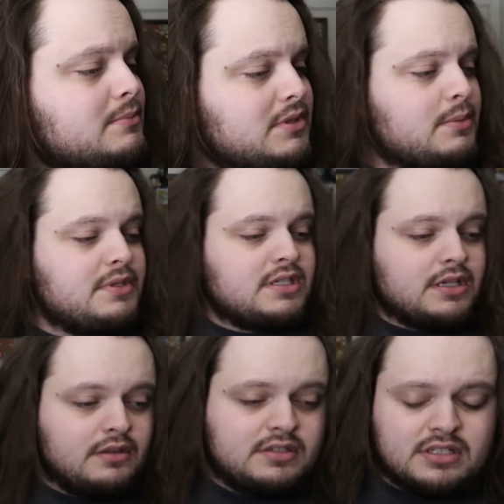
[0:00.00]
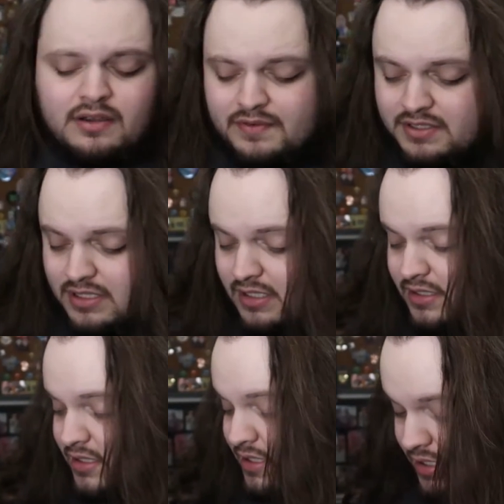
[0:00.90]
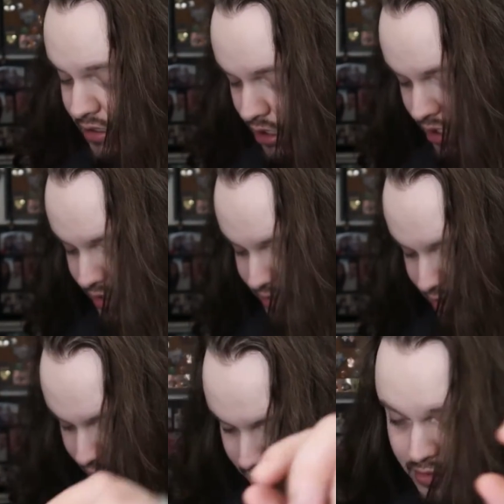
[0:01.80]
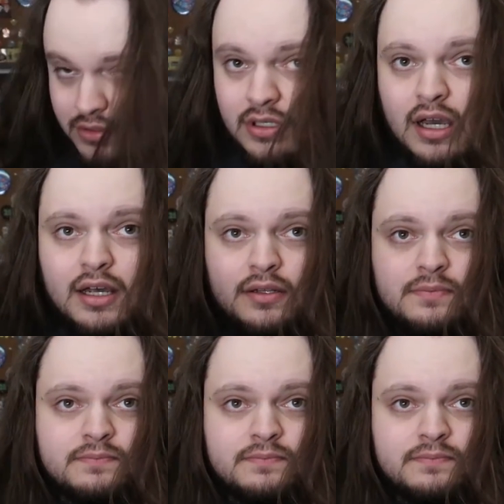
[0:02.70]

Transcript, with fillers: But let me tell you, this office is still hot as hell. Good God.